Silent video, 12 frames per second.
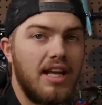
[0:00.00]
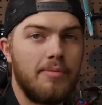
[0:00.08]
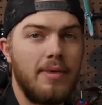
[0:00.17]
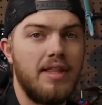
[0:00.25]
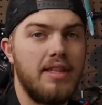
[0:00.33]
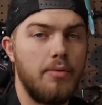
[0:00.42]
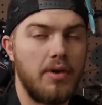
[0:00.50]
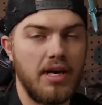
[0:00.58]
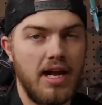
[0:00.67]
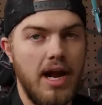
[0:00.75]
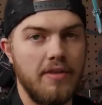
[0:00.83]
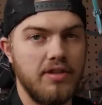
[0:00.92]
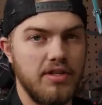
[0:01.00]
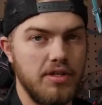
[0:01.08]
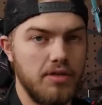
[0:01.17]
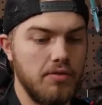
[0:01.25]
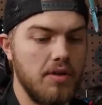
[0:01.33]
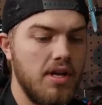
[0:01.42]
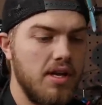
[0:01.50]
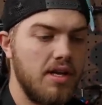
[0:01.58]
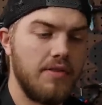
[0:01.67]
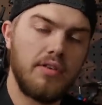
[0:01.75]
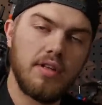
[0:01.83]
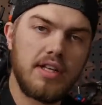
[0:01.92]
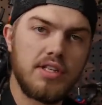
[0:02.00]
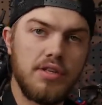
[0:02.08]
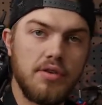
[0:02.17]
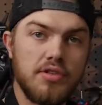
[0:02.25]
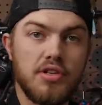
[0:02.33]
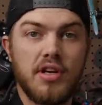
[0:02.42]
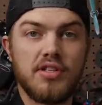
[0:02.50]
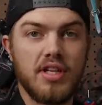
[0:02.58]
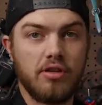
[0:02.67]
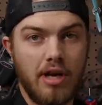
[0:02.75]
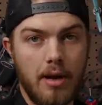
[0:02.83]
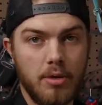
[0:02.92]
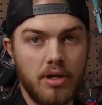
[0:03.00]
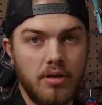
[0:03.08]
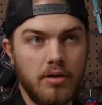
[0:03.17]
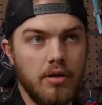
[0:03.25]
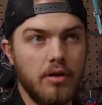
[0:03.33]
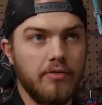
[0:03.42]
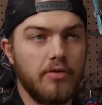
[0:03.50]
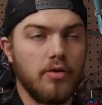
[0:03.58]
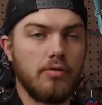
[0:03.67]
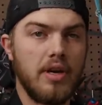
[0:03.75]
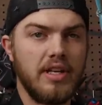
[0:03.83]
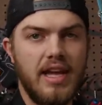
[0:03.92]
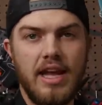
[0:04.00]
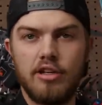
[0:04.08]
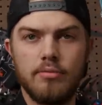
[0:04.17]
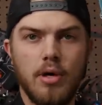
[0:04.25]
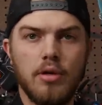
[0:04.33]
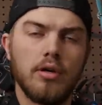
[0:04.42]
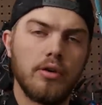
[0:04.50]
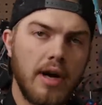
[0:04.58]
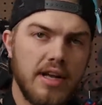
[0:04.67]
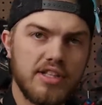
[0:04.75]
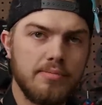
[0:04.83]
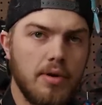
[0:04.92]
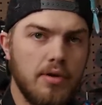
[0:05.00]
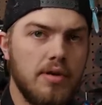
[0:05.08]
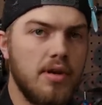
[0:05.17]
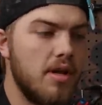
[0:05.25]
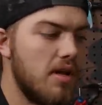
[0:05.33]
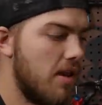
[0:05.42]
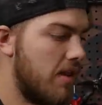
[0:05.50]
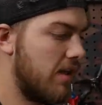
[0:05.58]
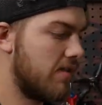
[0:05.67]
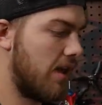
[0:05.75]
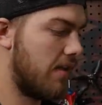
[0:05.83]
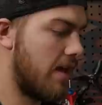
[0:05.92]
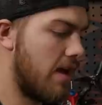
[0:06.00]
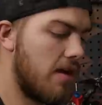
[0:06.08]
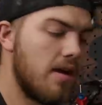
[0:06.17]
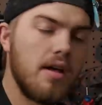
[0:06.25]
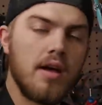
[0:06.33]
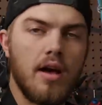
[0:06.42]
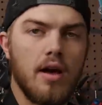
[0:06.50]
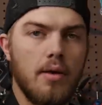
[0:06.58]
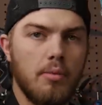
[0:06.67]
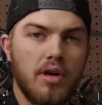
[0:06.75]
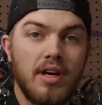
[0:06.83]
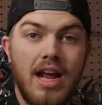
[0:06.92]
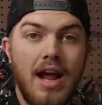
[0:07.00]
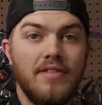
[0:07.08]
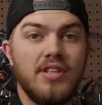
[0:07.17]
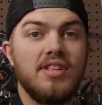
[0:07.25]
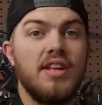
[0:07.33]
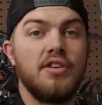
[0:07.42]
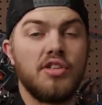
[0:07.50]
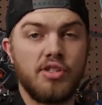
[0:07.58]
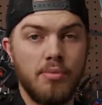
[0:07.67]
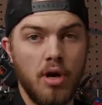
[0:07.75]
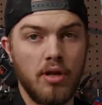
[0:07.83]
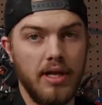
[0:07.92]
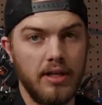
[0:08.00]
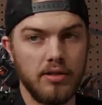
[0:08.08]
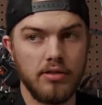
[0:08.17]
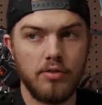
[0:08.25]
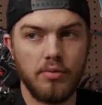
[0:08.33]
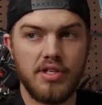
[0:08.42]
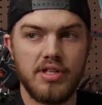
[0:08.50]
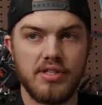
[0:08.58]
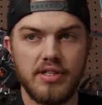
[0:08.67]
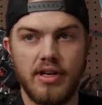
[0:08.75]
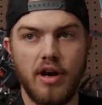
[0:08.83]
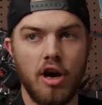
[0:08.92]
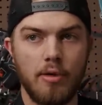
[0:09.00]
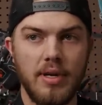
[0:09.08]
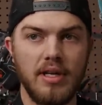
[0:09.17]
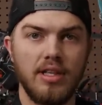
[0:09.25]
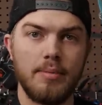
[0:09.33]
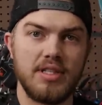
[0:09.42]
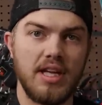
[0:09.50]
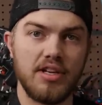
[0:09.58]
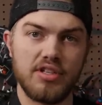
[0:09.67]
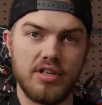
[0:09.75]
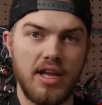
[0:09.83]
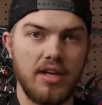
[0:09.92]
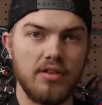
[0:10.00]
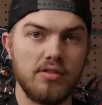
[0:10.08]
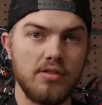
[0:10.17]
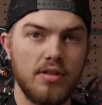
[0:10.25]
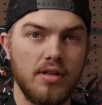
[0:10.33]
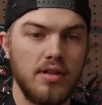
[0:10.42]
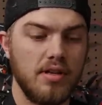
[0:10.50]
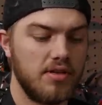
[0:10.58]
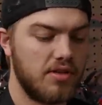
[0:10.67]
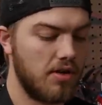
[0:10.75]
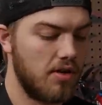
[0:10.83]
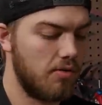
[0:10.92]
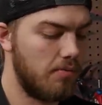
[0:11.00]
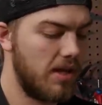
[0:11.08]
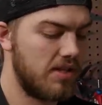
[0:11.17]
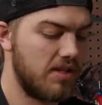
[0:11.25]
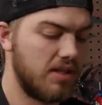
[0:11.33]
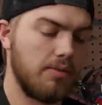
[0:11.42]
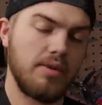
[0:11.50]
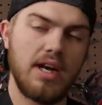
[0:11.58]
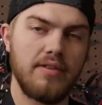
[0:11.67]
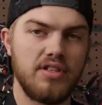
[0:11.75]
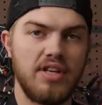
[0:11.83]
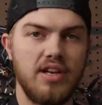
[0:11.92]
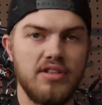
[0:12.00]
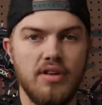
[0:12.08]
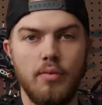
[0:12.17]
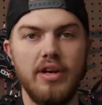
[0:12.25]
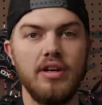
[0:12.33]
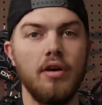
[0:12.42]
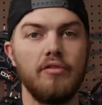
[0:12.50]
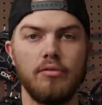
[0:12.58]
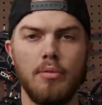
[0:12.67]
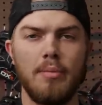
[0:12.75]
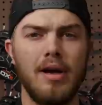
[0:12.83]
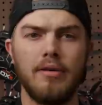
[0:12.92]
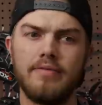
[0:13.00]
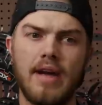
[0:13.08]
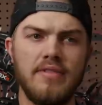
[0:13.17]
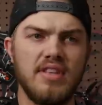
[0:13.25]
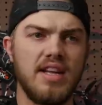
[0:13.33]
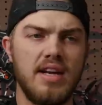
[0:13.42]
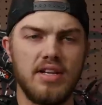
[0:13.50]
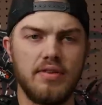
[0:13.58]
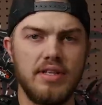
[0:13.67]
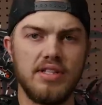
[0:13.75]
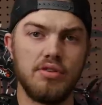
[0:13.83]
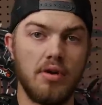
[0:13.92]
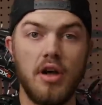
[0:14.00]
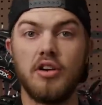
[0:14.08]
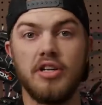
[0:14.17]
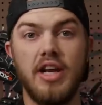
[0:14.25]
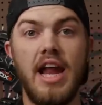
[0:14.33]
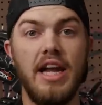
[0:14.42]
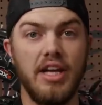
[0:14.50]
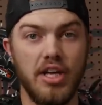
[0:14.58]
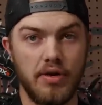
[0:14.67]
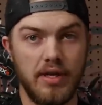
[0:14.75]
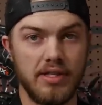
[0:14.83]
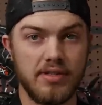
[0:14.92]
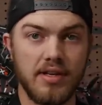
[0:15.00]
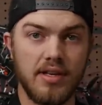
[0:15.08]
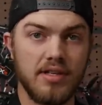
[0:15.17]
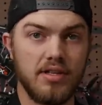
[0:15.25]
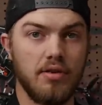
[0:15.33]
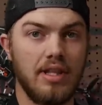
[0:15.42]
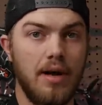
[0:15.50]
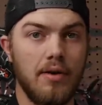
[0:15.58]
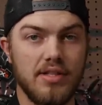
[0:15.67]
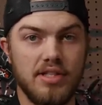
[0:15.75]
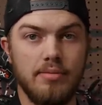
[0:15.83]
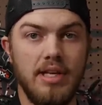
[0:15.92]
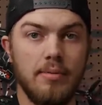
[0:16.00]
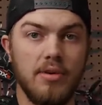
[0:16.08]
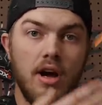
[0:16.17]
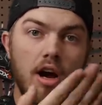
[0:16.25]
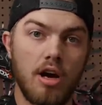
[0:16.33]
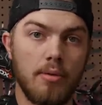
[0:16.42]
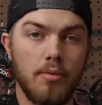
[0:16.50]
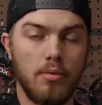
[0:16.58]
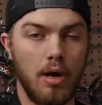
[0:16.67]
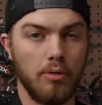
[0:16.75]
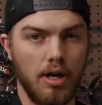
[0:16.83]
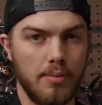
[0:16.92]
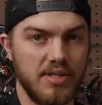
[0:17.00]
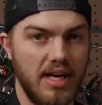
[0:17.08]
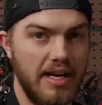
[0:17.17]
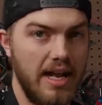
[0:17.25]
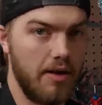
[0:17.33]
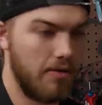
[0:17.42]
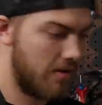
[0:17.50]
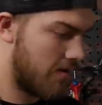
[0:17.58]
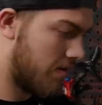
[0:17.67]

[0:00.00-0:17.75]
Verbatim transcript: command that we're going to have to do if you like to use your accelerometer uh, for running angle mode or horizon mode, things like that, um, we're going to have to set your small angle, which is an arming limitation angle. So basically we're going to have to change the window from about 5 to 10 degrees to 180 degrees to allow us to be able to arm while we're upside down.